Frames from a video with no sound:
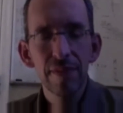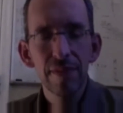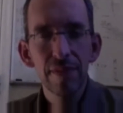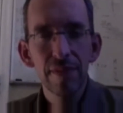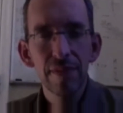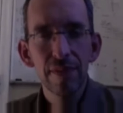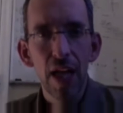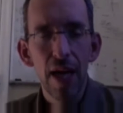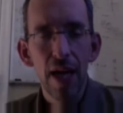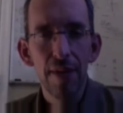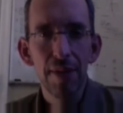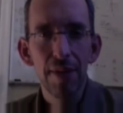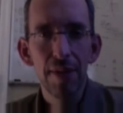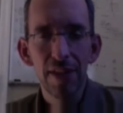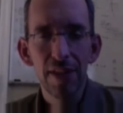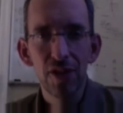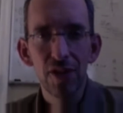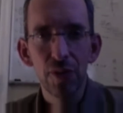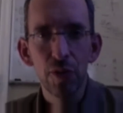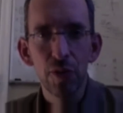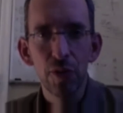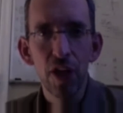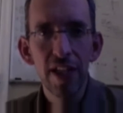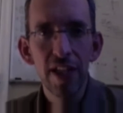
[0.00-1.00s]
and
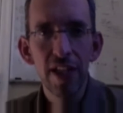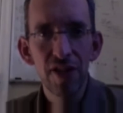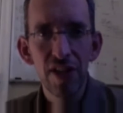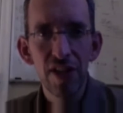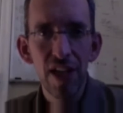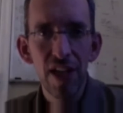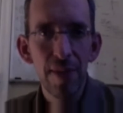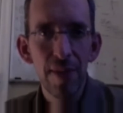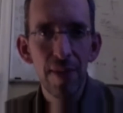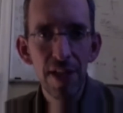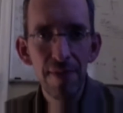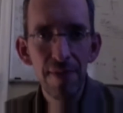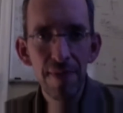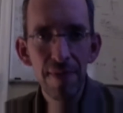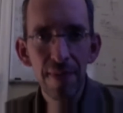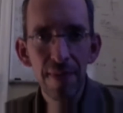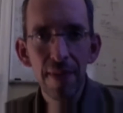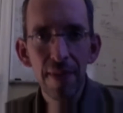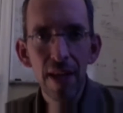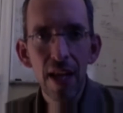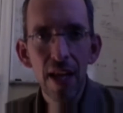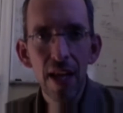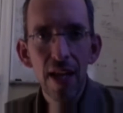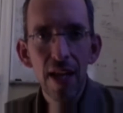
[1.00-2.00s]
some legacy, I mean,
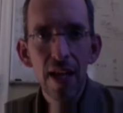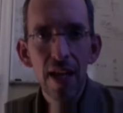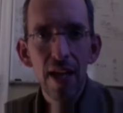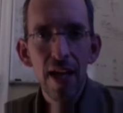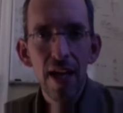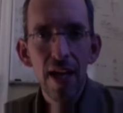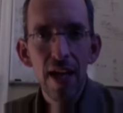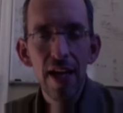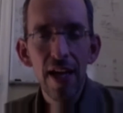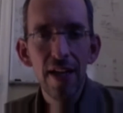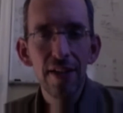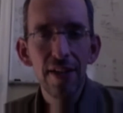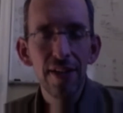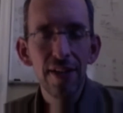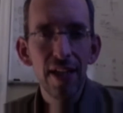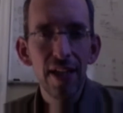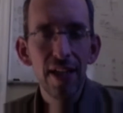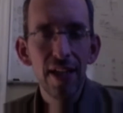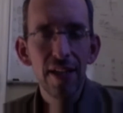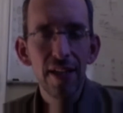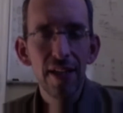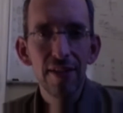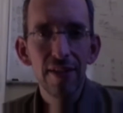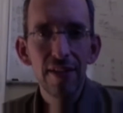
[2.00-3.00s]
and
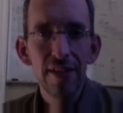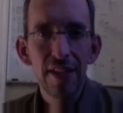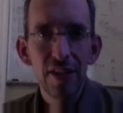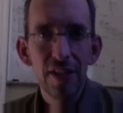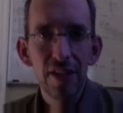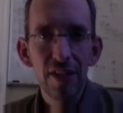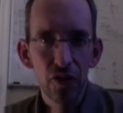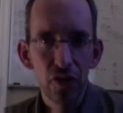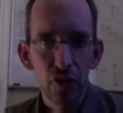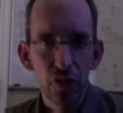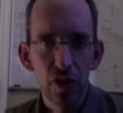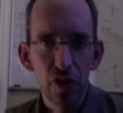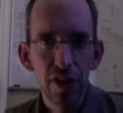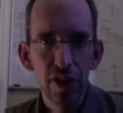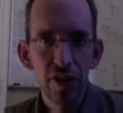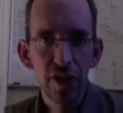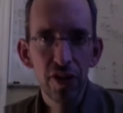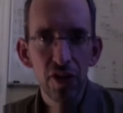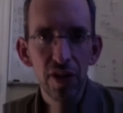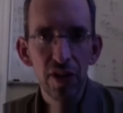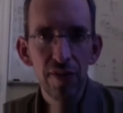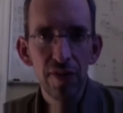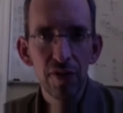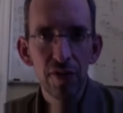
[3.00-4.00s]
you know,
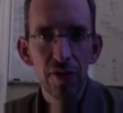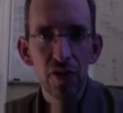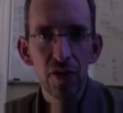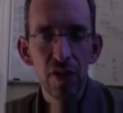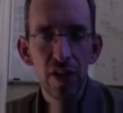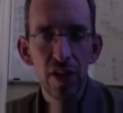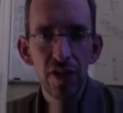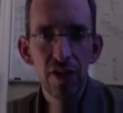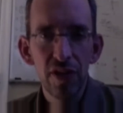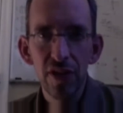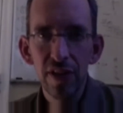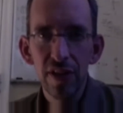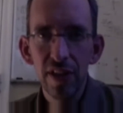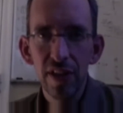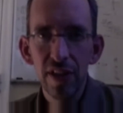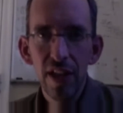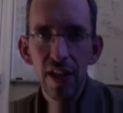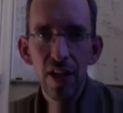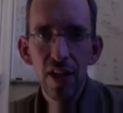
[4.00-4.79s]
traditional infrastructures,